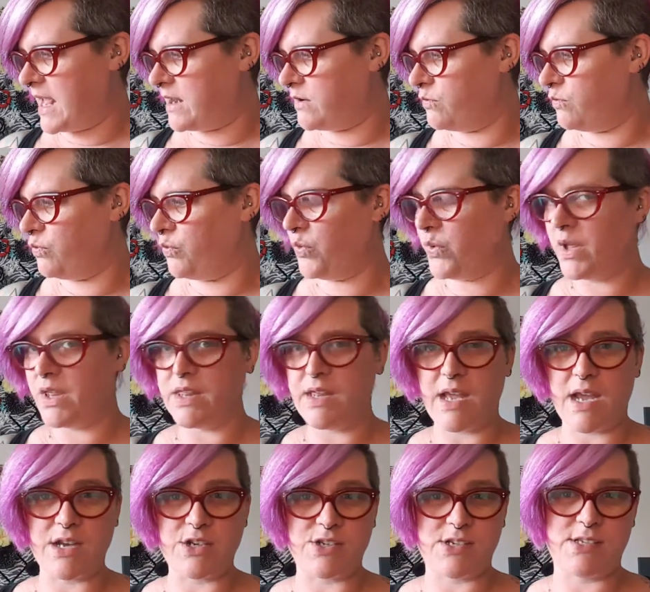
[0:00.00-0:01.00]
And
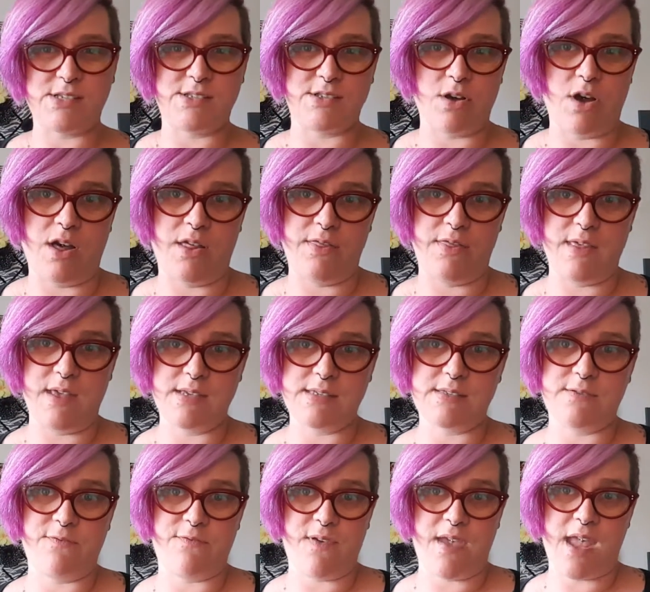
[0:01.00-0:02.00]
really, I just saw
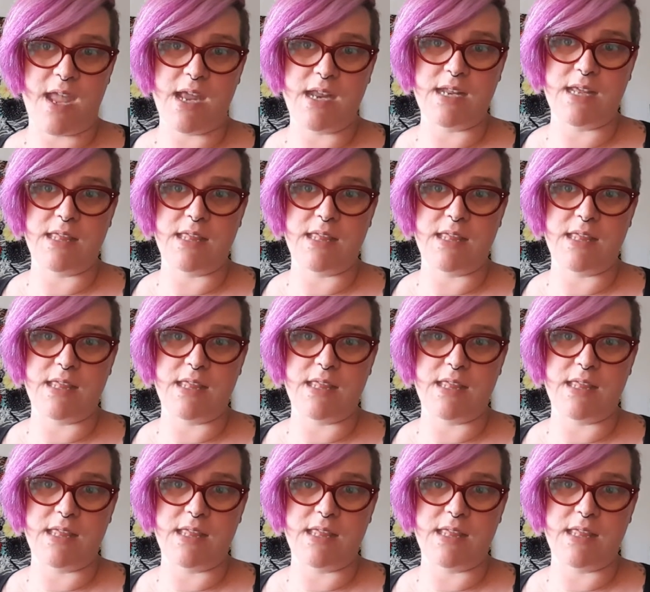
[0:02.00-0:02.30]
this fade